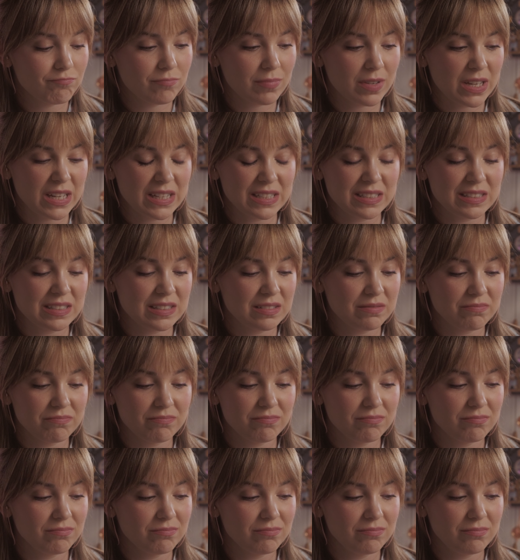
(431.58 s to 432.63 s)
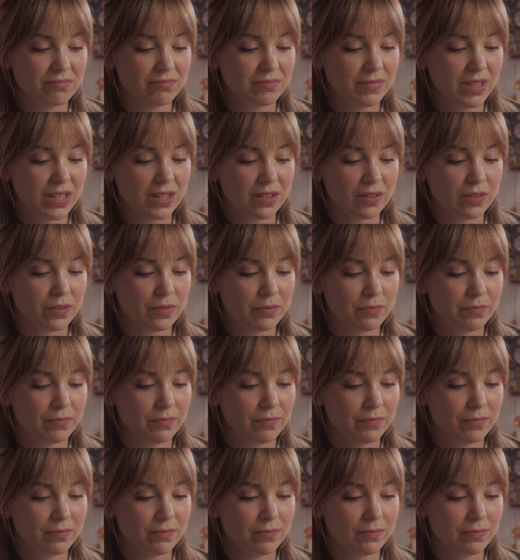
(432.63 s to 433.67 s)
Because, you know,
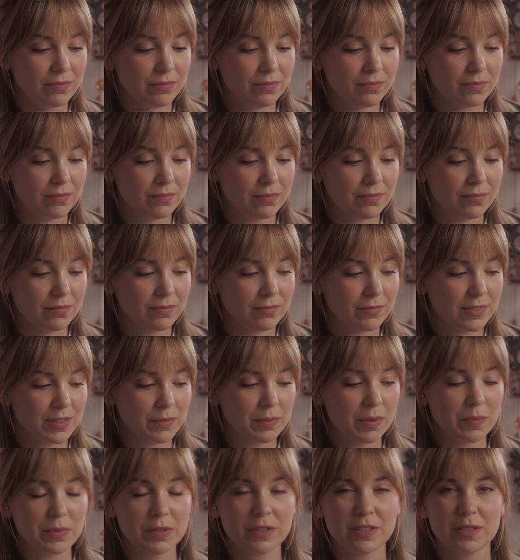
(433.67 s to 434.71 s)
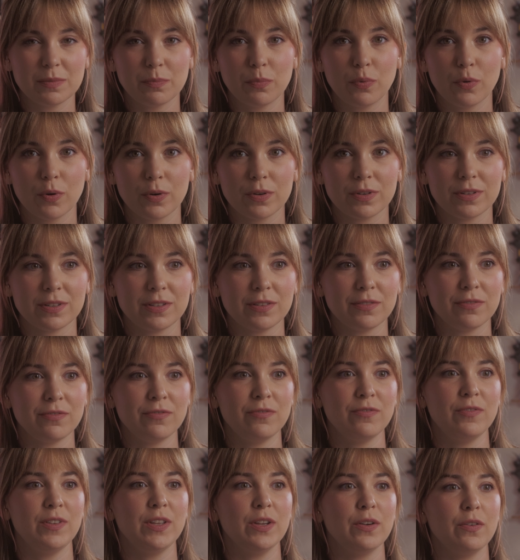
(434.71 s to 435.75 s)
sometimes it's important to
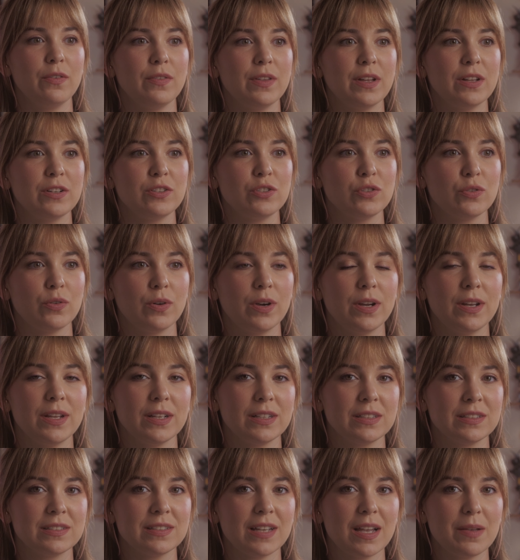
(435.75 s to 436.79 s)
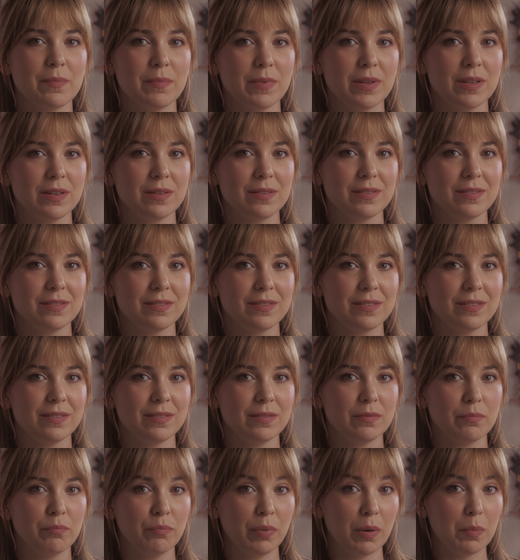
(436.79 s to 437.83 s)
feel that joy and excitement
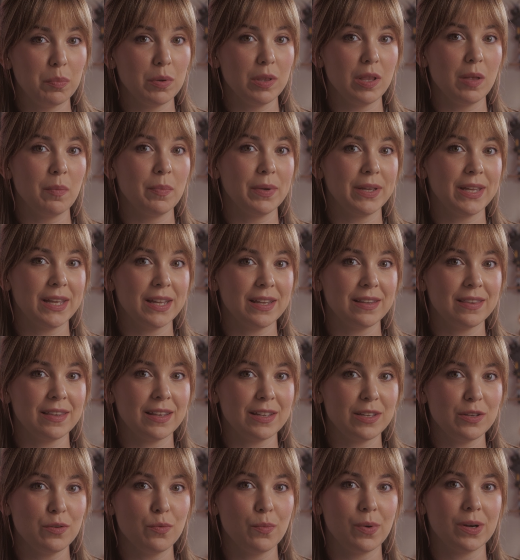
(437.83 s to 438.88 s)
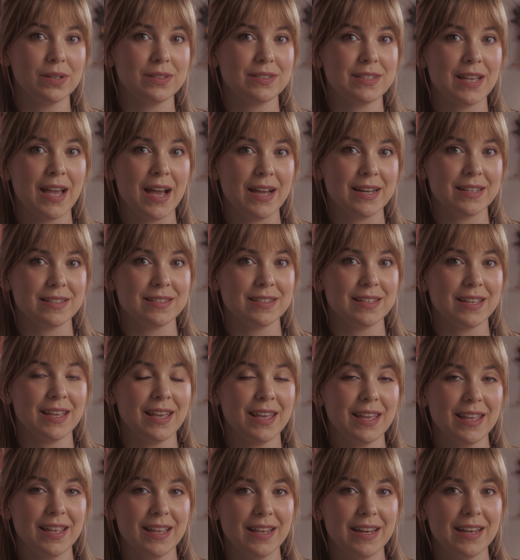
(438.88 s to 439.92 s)
bubble up again that you once had as a
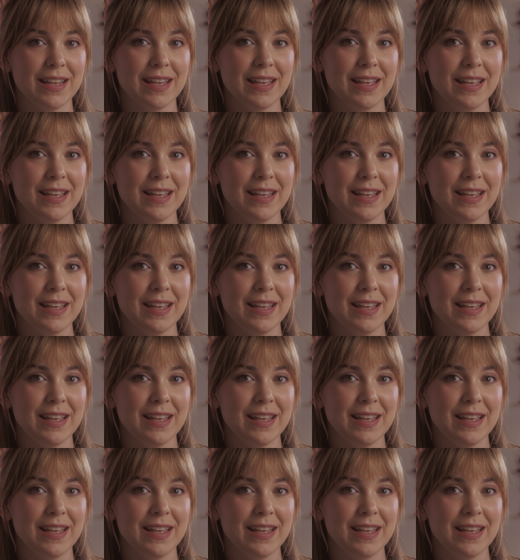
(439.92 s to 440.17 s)
kid.